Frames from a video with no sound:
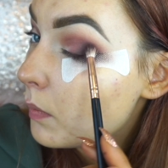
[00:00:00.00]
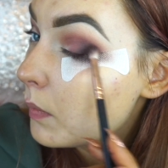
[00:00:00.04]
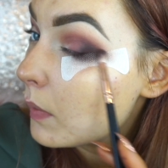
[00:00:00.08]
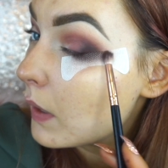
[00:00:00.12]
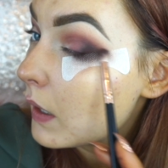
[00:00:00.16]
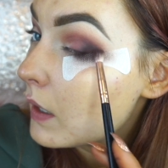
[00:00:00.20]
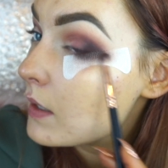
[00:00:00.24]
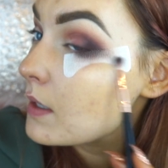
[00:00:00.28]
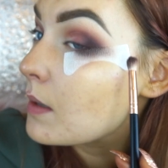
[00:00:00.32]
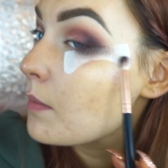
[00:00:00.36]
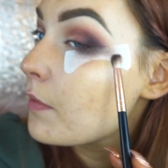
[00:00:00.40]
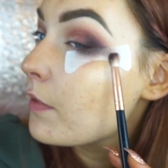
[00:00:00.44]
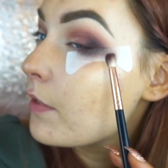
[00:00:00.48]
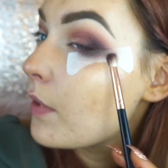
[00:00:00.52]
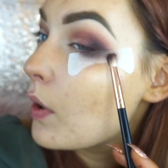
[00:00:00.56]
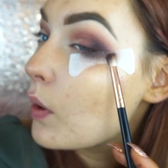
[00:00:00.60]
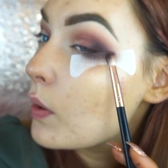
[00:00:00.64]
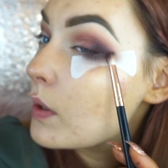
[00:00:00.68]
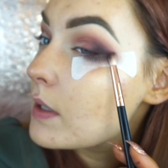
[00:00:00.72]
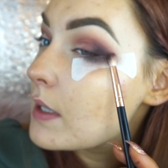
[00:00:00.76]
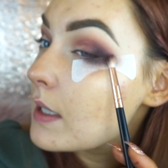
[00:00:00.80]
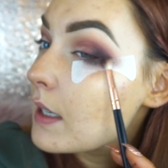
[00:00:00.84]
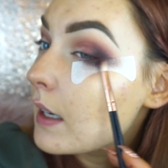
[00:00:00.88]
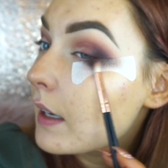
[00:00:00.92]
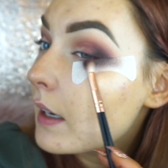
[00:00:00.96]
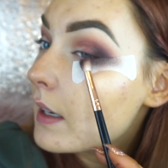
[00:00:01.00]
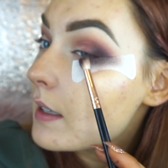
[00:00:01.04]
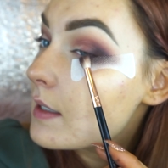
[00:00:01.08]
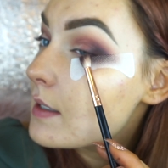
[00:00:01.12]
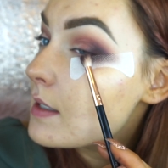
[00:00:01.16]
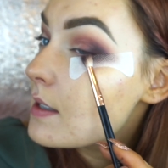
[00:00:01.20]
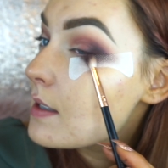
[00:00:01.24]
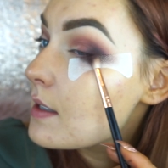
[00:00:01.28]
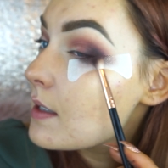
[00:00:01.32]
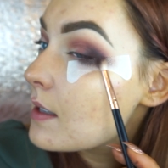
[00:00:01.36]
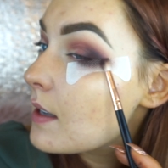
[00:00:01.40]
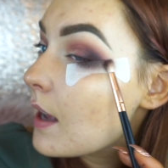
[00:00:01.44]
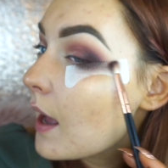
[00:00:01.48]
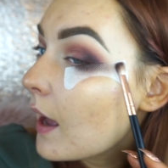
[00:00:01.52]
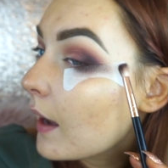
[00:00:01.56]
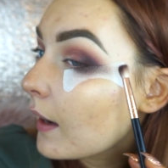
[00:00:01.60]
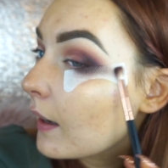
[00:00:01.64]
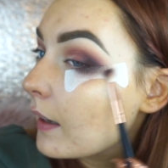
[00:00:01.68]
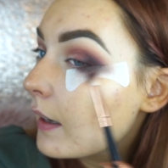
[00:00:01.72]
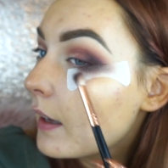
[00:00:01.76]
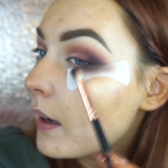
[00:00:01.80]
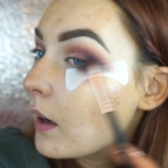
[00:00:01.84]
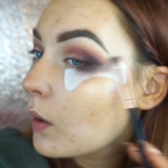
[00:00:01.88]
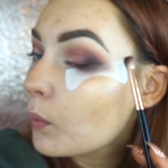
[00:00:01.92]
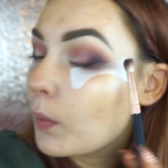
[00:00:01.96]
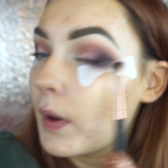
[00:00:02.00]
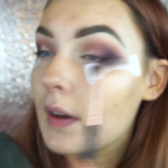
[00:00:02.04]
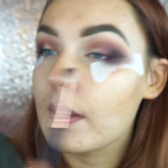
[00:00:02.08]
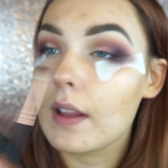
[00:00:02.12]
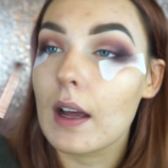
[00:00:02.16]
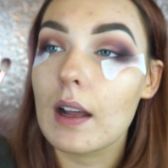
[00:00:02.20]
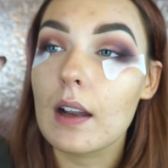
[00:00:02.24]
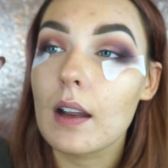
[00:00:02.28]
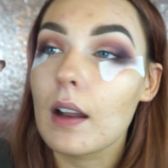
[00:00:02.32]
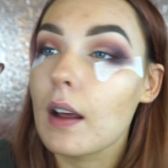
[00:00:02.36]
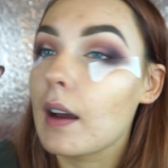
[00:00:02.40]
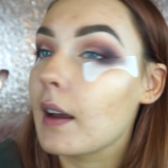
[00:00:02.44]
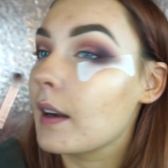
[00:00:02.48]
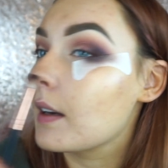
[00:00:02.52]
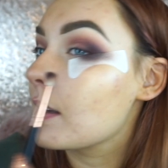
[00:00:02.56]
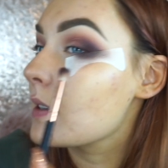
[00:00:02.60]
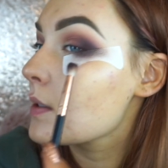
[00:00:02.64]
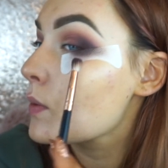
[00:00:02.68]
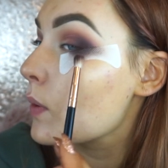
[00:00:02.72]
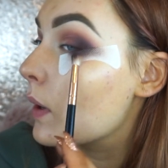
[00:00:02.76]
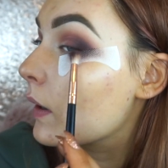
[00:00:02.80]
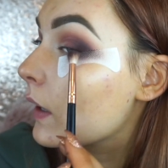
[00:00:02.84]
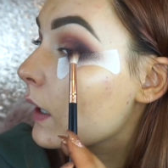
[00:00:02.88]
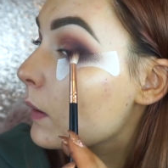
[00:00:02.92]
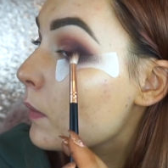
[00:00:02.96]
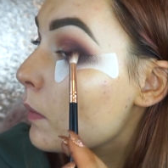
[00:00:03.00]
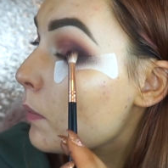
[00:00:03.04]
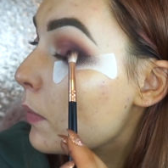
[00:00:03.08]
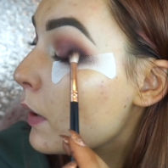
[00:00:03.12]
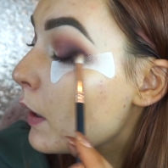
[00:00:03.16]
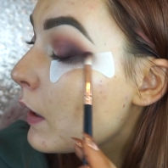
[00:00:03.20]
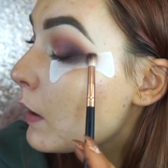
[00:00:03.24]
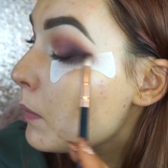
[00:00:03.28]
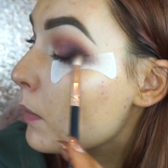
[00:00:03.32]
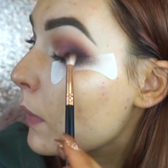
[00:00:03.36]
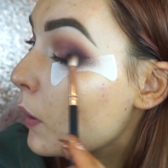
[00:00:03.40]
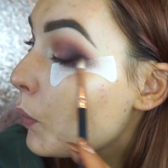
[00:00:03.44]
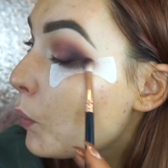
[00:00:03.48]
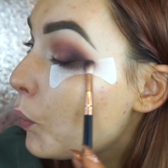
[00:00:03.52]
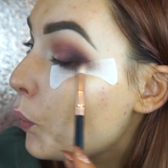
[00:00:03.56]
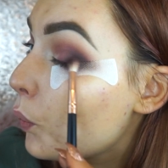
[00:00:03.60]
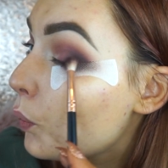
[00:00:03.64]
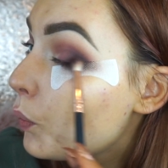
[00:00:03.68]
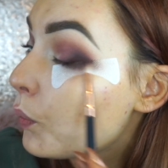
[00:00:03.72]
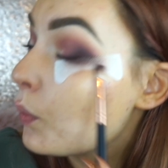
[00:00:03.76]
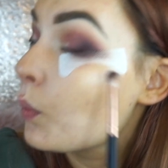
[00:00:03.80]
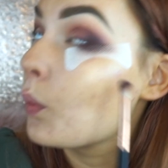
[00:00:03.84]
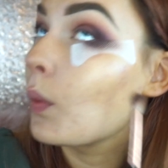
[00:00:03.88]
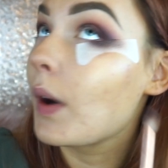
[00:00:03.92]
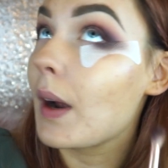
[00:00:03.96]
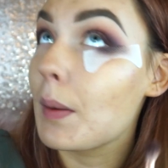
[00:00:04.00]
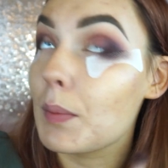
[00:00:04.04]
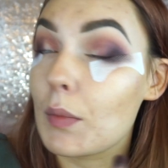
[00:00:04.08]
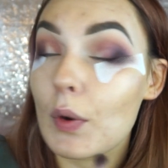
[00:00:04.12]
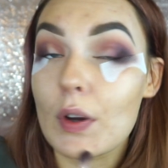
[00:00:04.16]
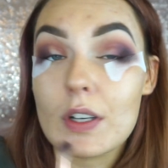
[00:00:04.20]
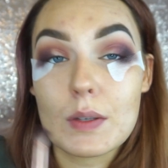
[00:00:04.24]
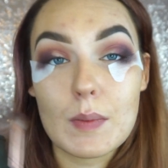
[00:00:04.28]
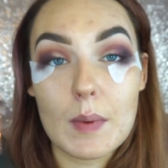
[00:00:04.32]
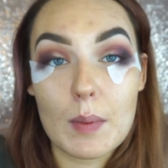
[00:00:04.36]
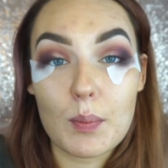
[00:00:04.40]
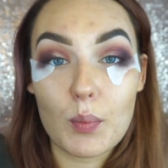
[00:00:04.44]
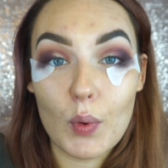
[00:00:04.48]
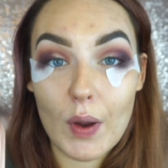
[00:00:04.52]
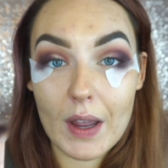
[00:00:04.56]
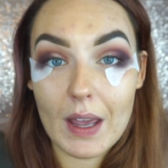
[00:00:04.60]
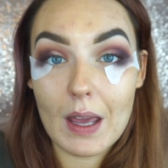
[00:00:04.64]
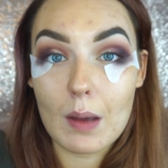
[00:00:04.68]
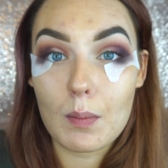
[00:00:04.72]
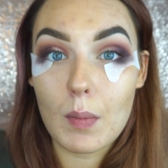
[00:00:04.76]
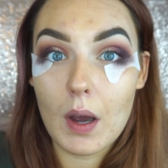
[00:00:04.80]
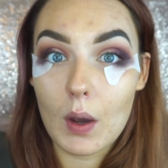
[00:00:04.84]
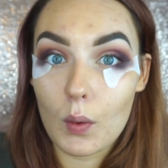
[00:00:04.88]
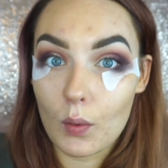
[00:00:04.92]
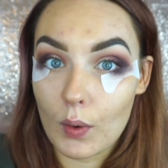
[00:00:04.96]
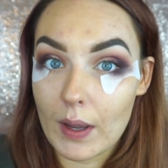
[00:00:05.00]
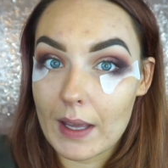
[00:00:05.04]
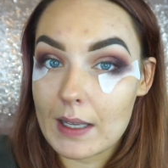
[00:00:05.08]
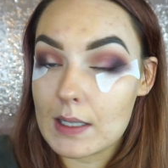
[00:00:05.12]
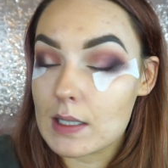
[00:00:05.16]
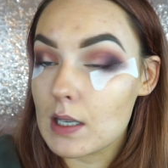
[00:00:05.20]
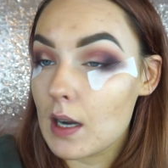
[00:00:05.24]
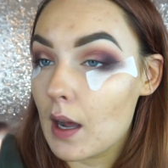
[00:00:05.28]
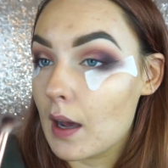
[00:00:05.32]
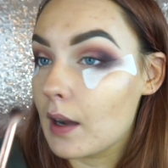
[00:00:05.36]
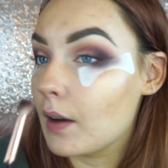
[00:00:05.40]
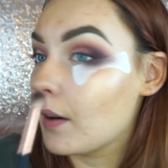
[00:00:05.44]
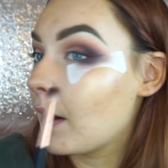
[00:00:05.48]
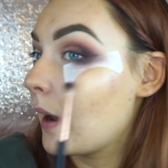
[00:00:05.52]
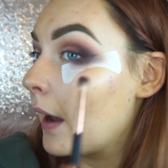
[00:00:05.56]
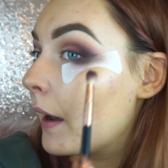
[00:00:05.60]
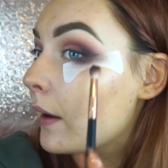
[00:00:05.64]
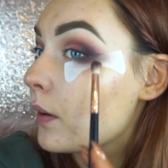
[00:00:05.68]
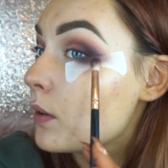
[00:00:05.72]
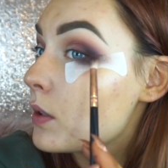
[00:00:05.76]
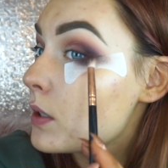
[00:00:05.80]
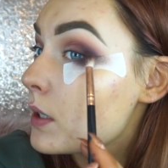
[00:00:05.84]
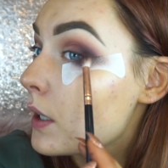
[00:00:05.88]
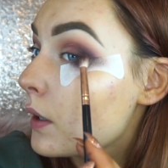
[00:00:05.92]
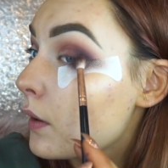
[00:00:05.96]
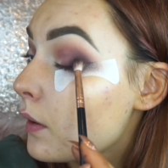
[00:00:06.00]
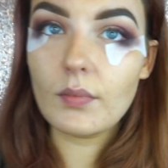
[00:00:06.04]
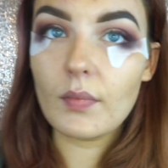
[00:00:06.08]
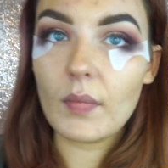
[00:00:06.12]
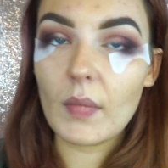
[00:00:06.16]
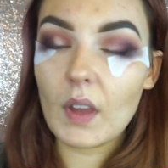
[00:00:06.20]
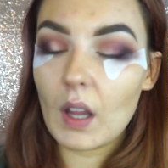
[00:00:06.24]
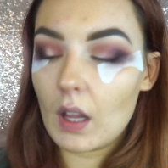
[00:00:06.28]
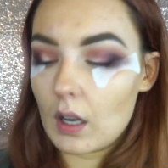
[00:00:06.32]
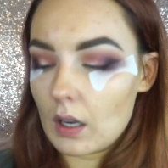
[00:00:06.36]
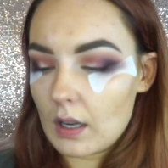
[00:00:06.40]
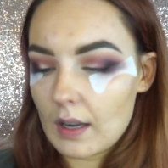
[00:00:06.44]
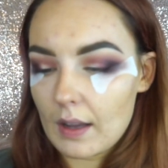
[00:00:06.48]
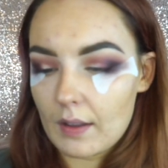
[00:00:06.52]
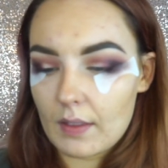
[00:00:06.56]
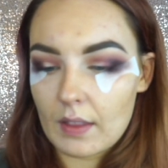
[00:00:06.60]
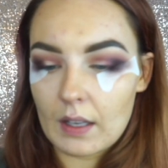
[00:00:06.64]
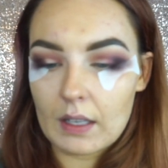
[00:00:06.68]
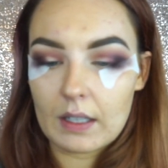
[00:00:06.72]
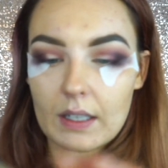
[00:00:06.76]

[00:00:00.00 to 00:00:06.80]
because I'm focusing it exactly on where that line is, where I'm going to be bringing my winged liner out to. Now the